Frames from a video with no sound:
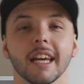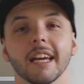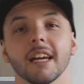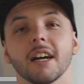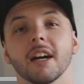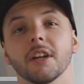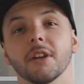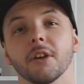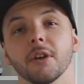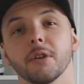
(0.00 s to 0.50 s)

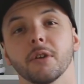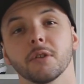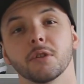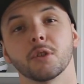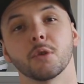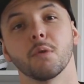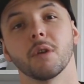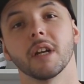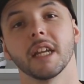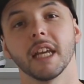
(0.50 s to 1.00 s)

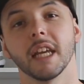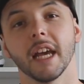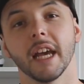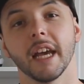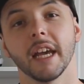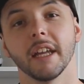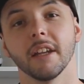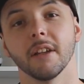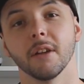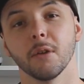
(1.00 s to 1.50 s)
Kayano
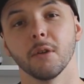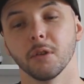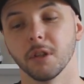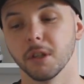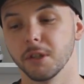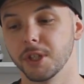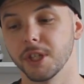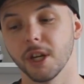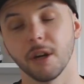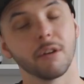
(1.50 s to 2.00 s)
28 or
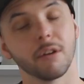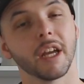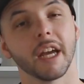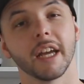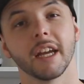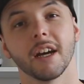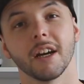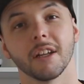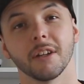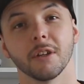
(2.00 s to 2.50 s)
the Gel
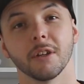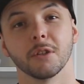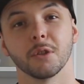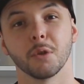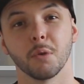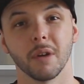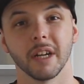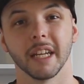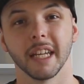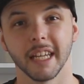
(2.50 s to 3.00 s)
Kayano
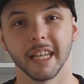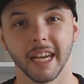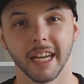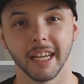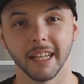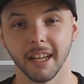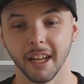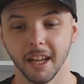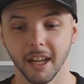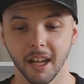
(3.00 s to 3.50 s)

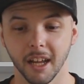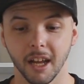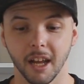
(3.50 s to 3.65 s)
28,